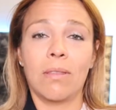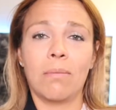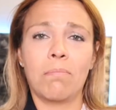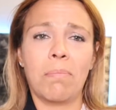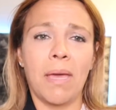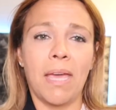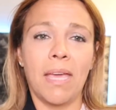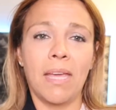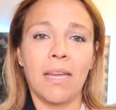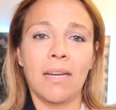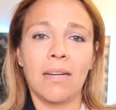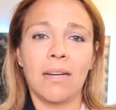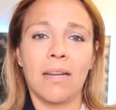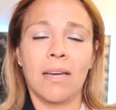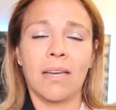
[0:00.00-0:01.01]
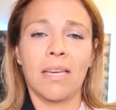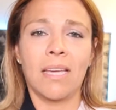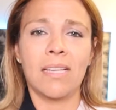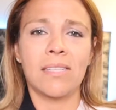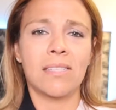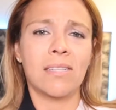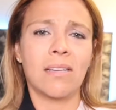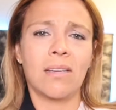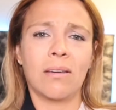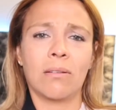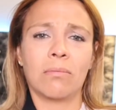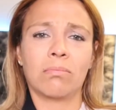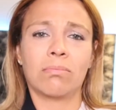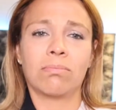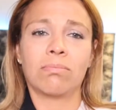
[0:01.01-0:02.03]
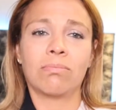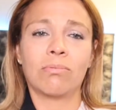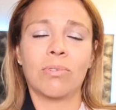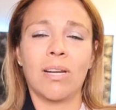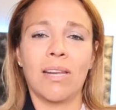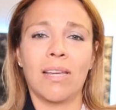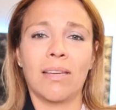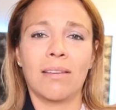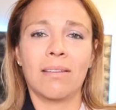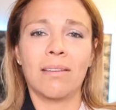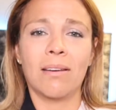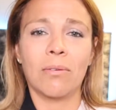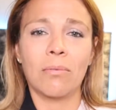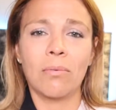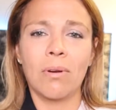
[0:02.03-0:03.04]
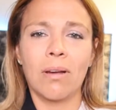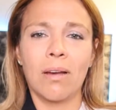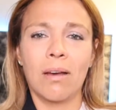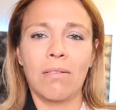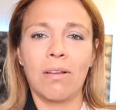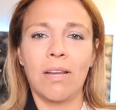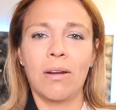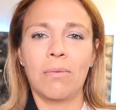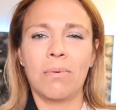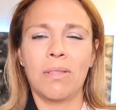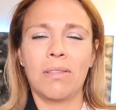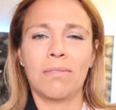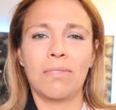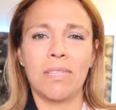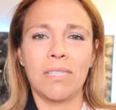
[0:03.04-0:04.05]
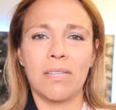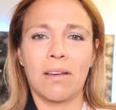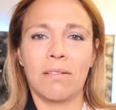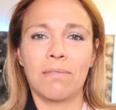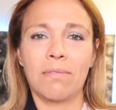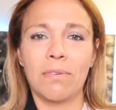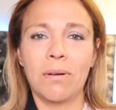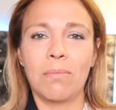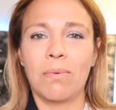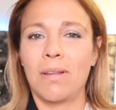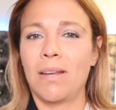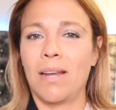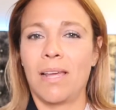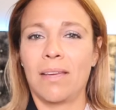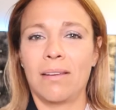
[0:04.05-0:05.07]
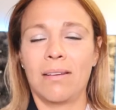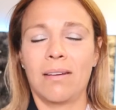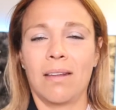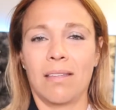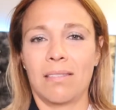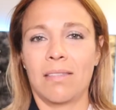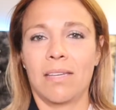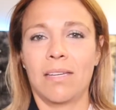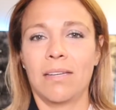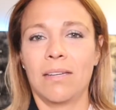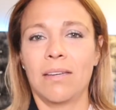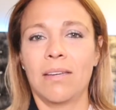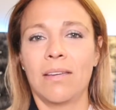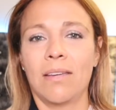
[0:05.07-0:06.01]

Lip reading: pain, I guess, really, I have a little bit of discomfort, but like nothing